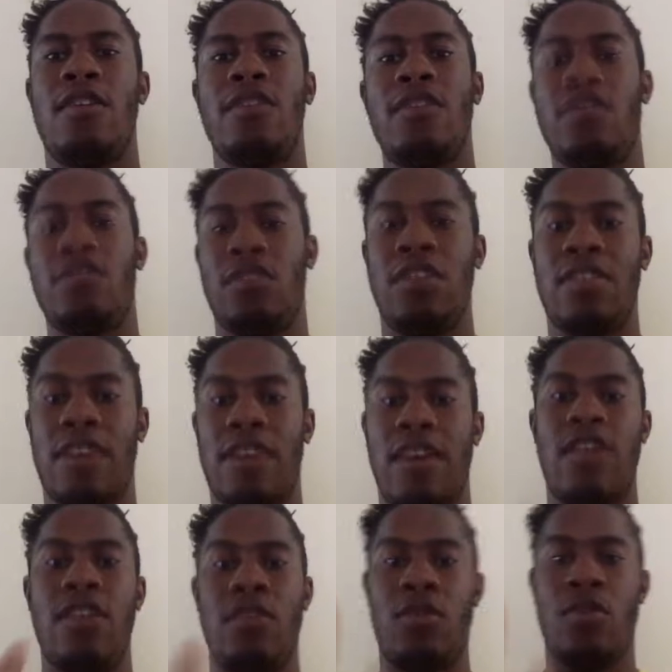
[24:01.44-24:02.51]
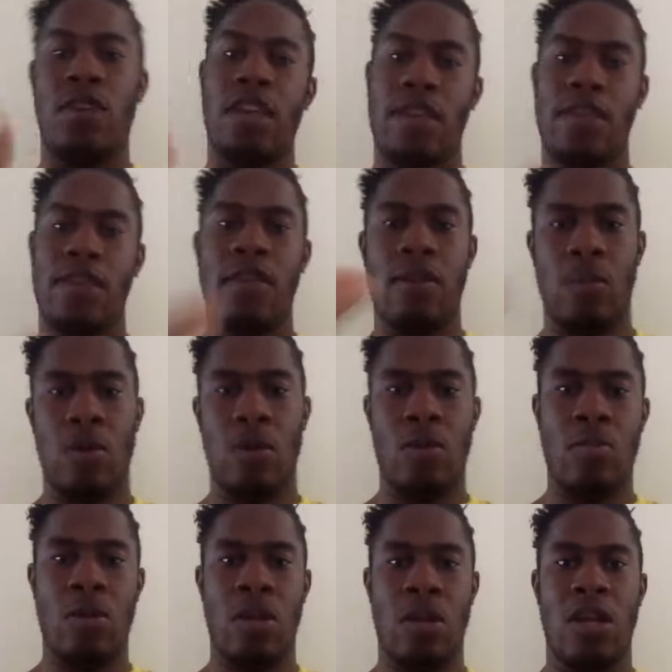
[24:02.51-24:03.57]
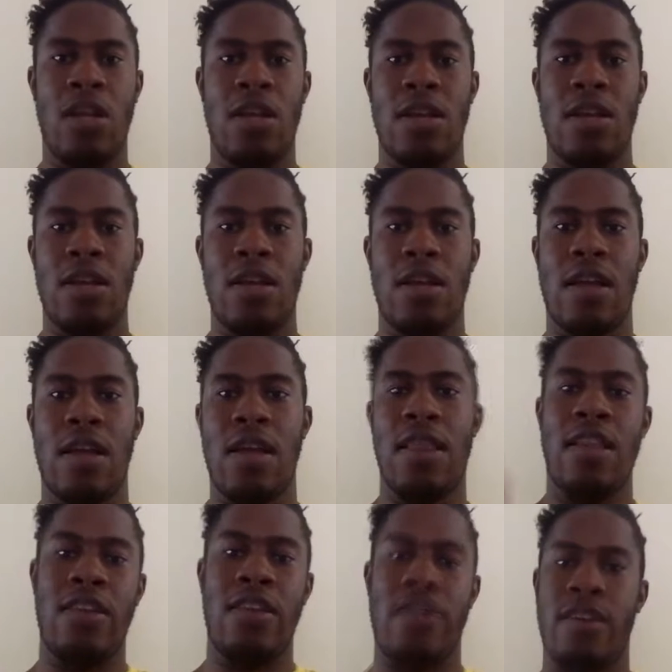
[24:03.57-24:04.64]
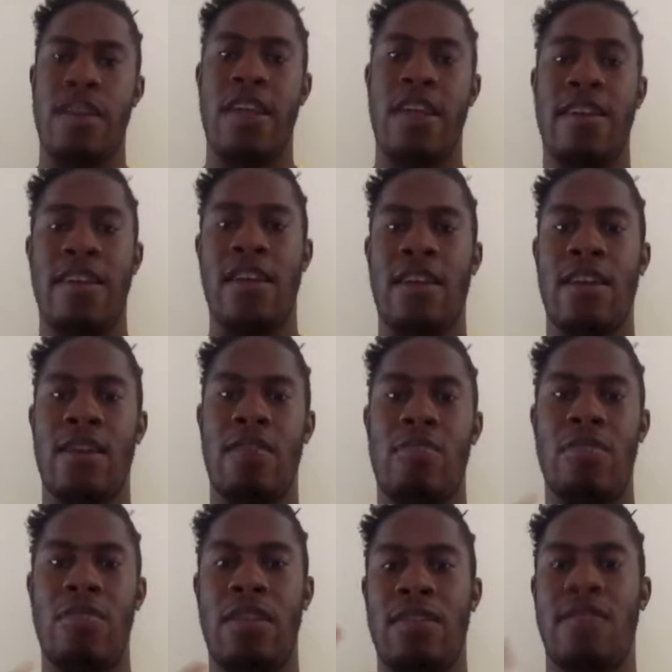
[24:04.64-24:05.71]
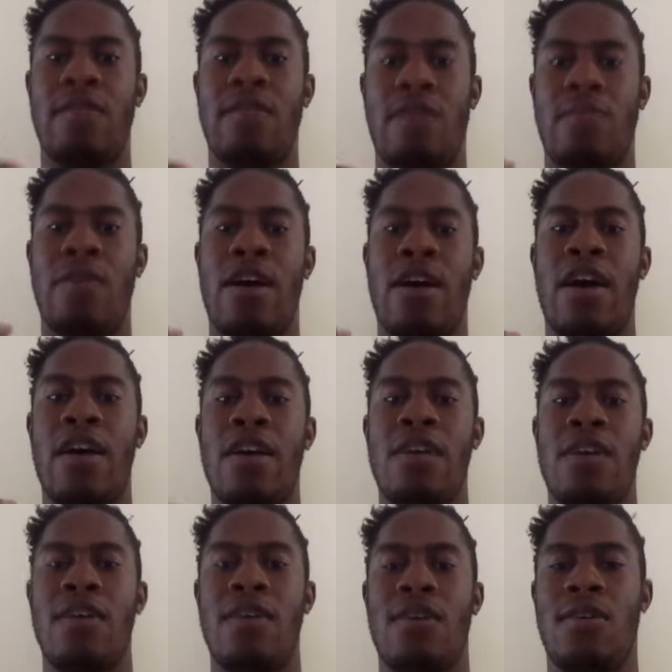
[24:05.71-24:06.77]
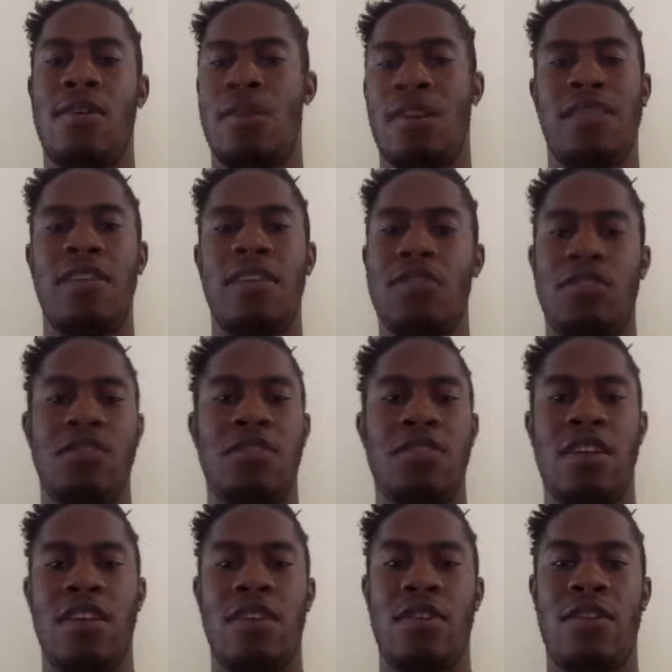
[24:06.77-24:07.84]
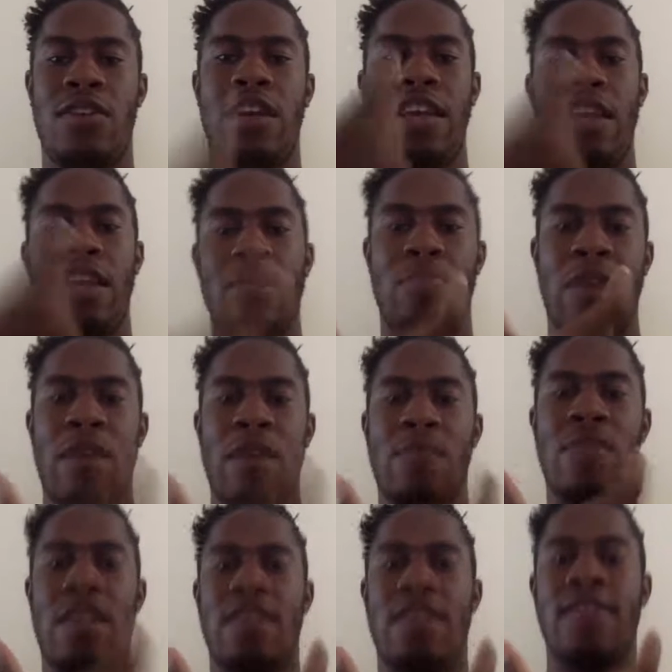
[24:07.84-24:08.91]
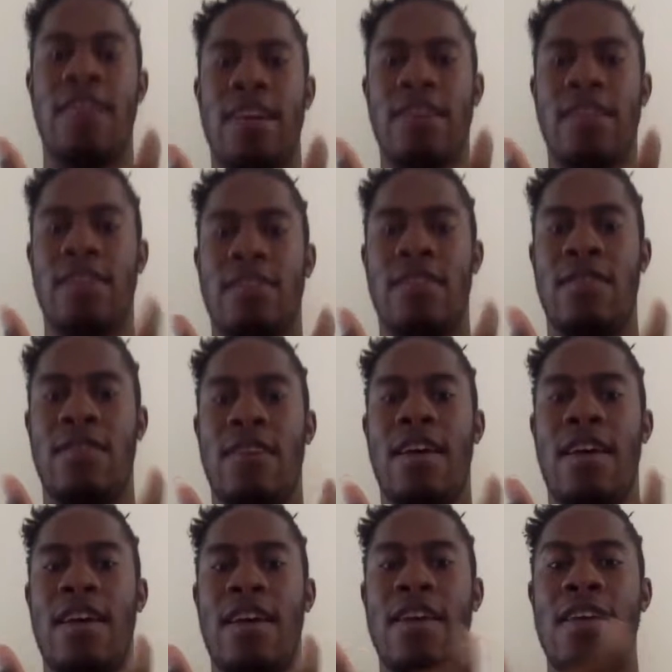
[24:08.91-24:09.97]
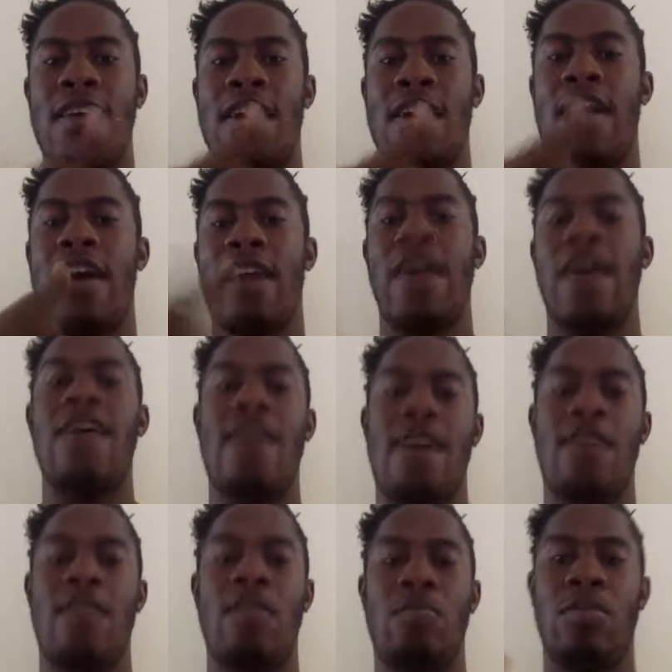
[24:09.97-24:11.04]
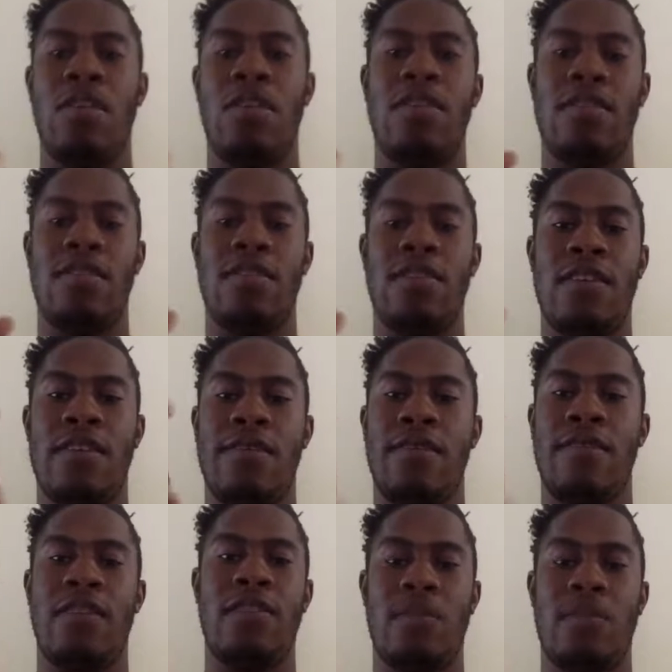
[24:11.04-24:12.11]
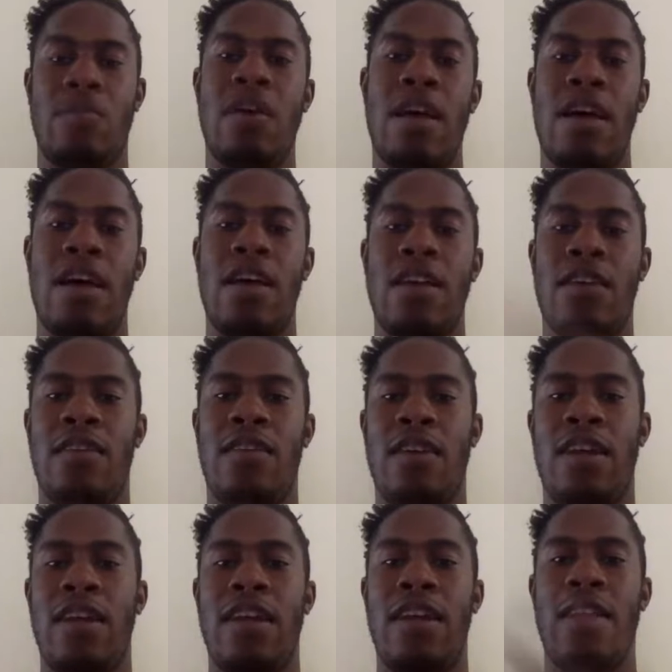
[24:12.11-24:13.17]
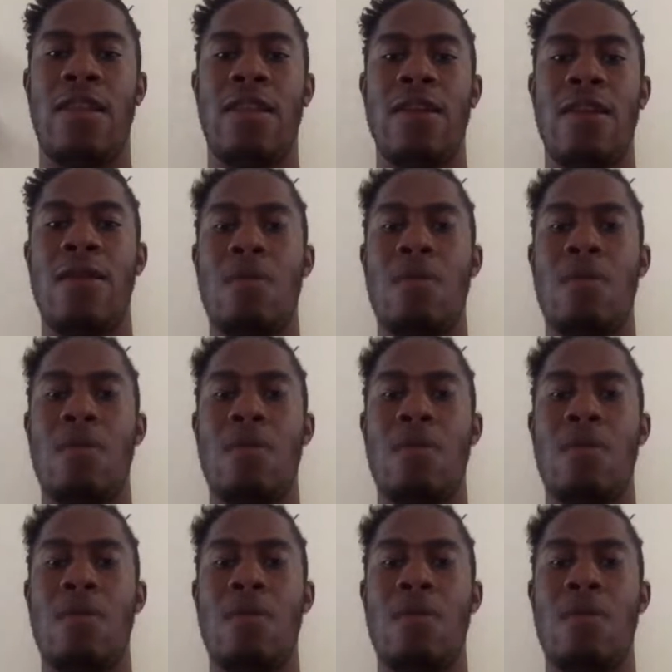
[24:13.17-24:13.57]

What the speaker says: you're essentially you're giving them your money, and then you're getting a piece of the pie. Essentially saying you're getting a paper that says, okay, I now have a piece of this pie, right? And